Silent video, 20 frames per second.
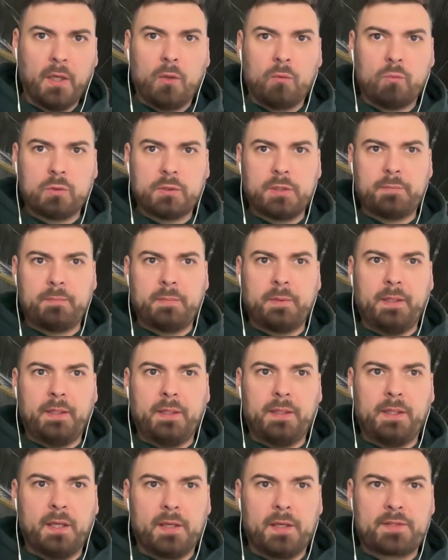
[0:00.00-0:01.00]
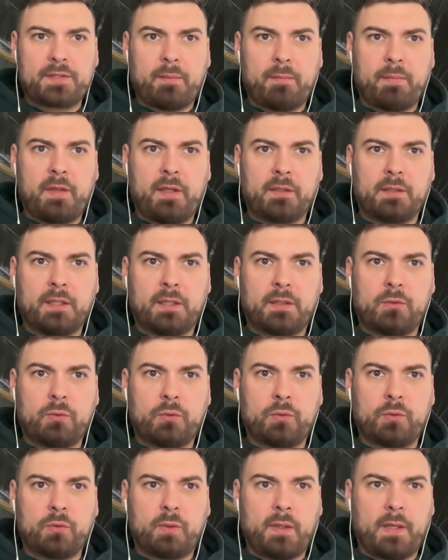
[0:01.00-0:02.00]
Would it be something that
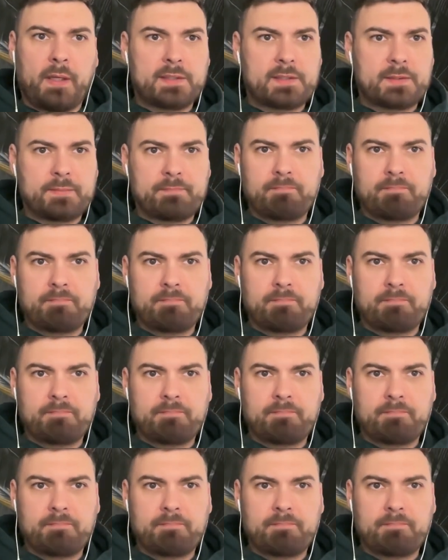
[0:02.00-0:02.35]
like